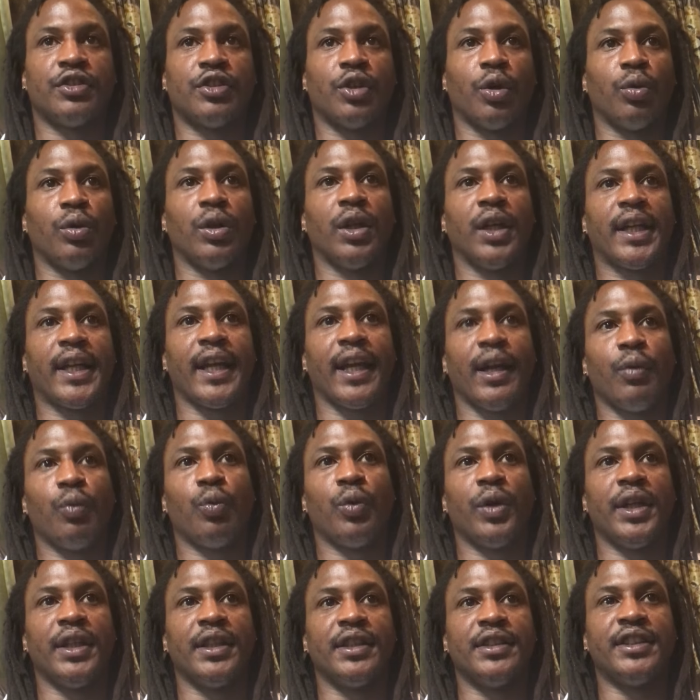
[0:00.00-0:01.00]
So look at
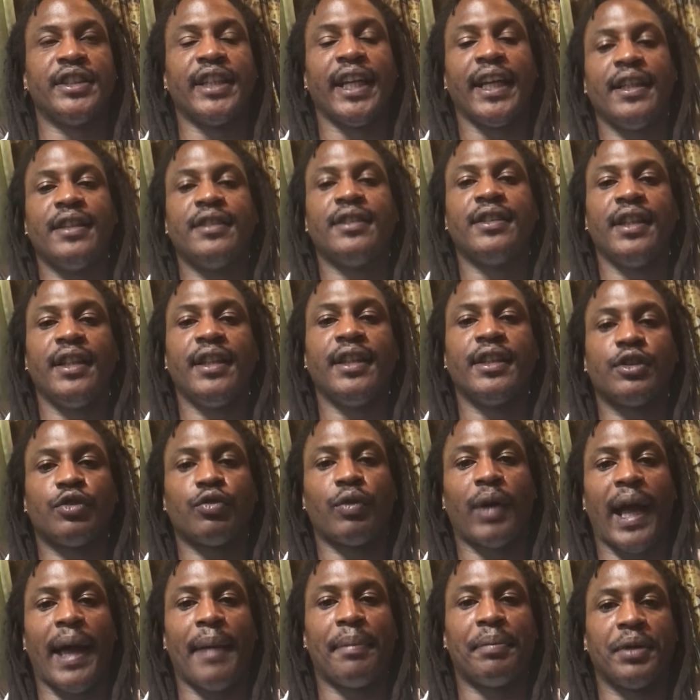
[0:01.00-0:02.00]
what Jay Z is
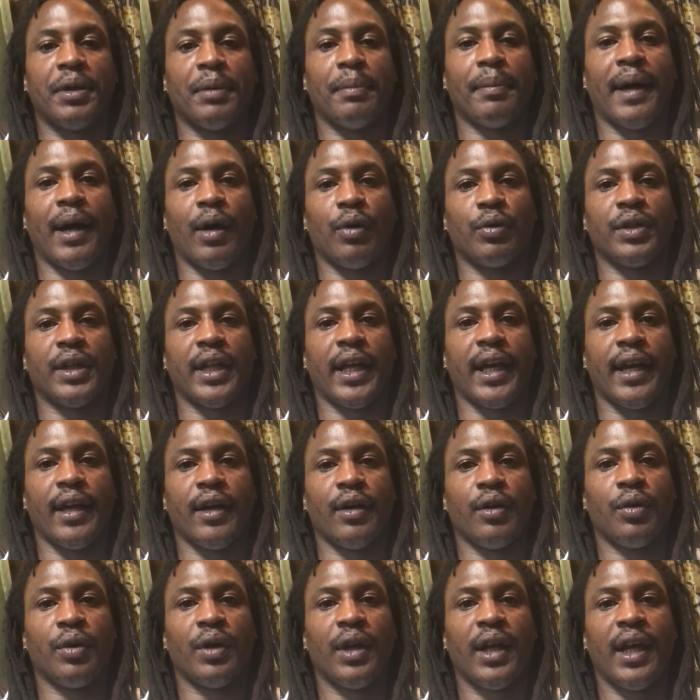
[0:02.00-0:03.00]
rapping about
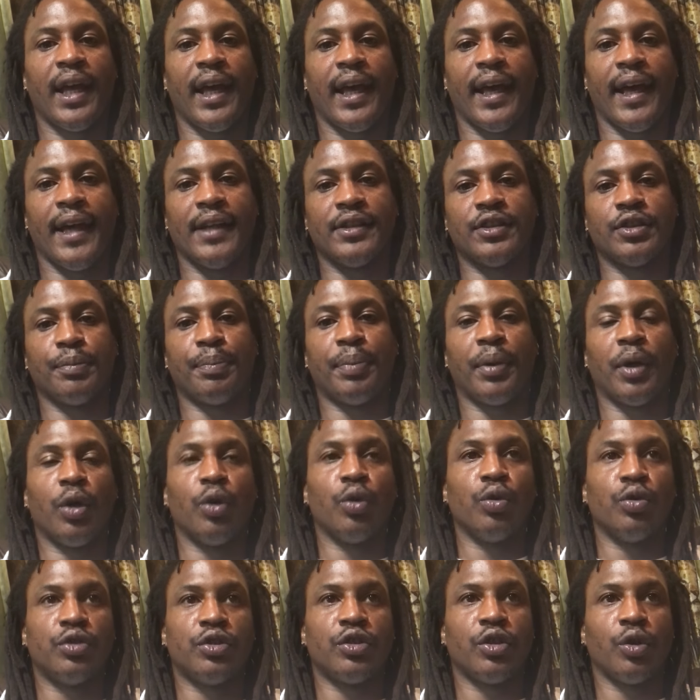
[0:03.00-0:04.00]
now, as
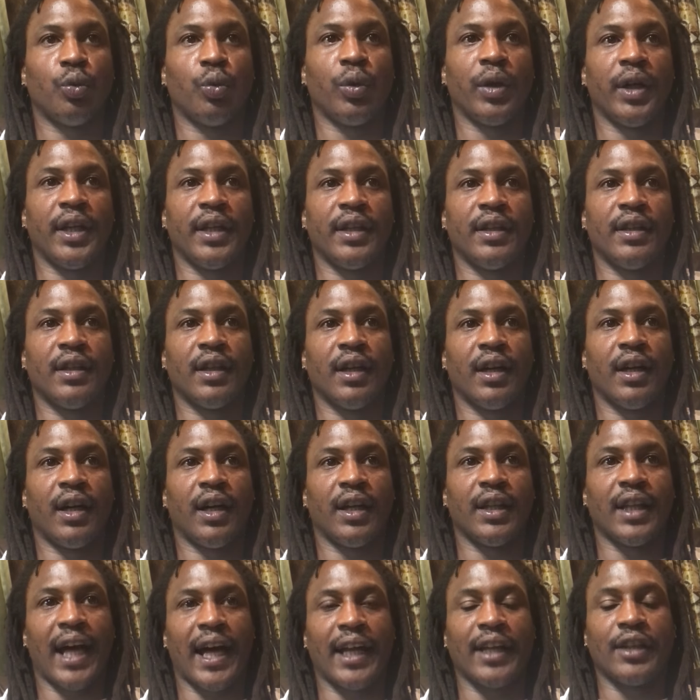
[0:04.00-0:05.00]
opposed to what
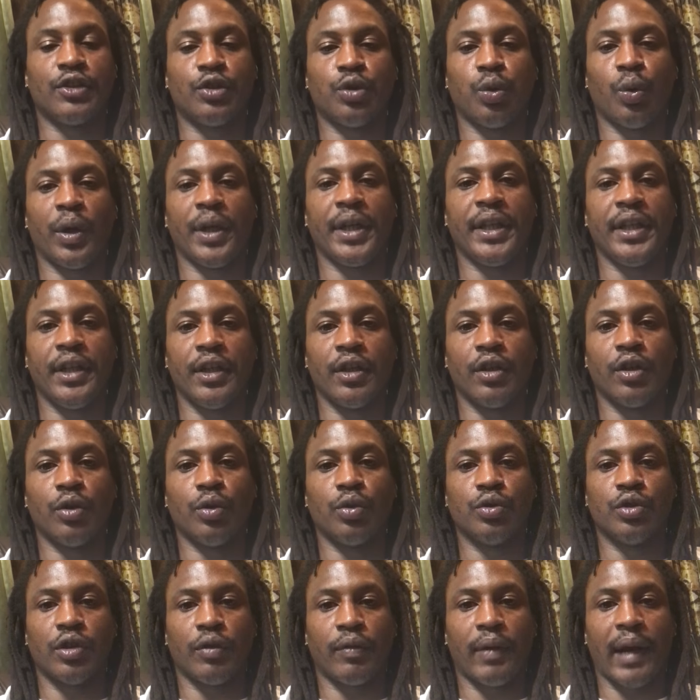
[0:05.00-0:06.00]
a lot of 20 year
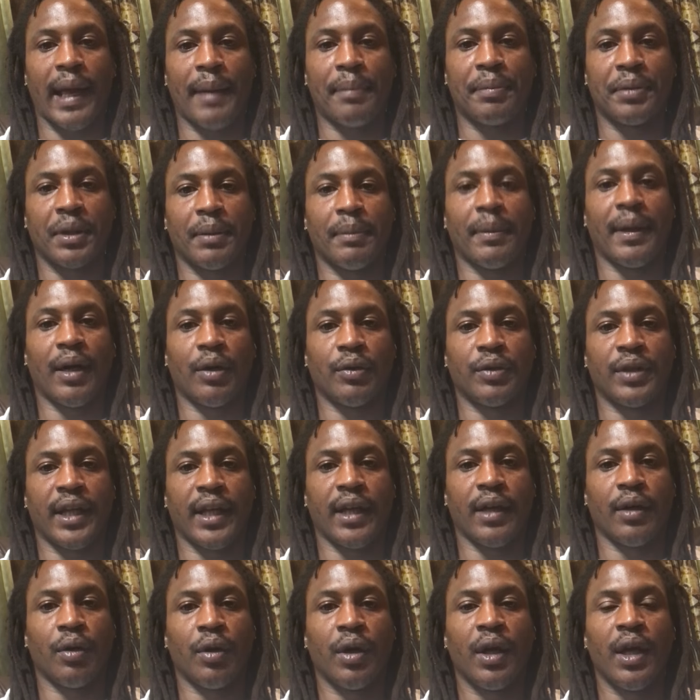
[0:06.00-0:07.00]
olds are rapping about
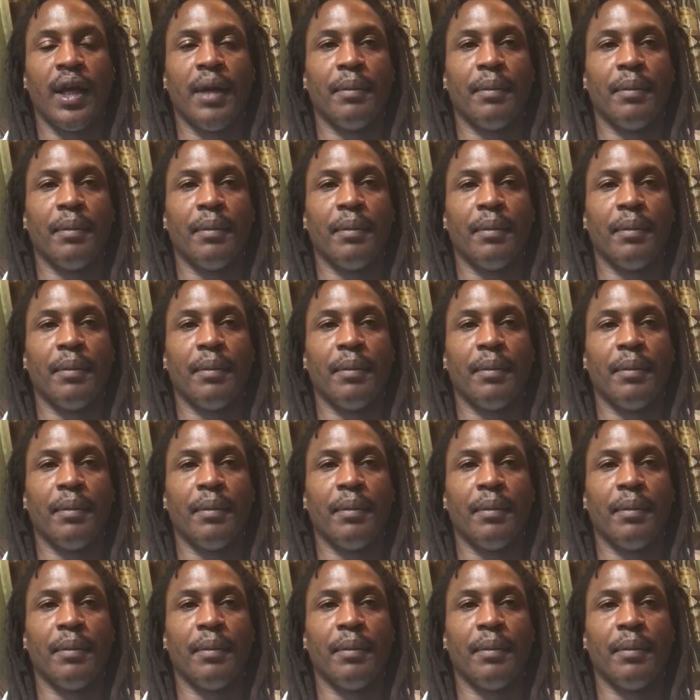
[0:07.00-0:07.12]
now.